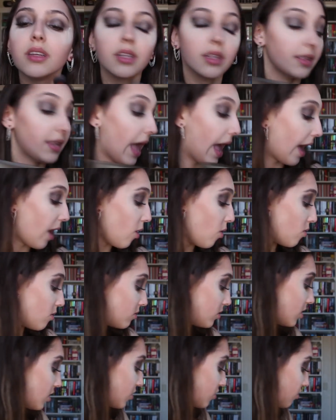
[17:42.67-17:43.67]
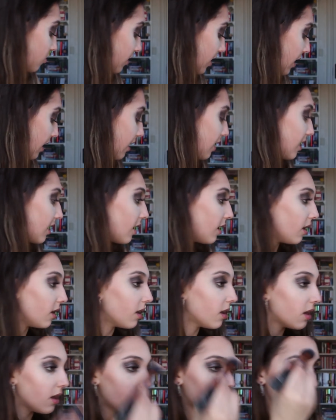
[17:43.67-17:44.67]
now so that I
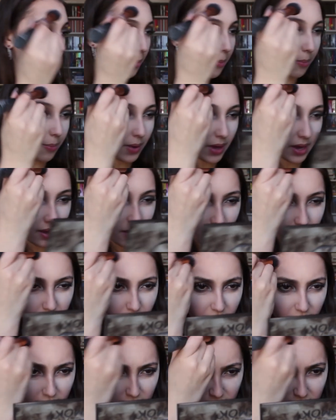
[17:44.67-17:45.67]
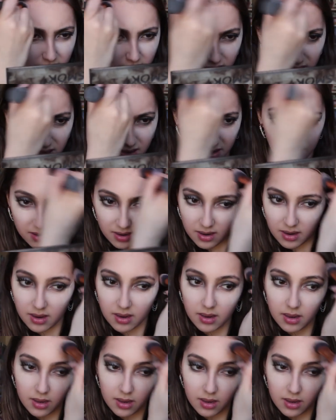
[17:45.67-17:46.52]
can bake underneath it.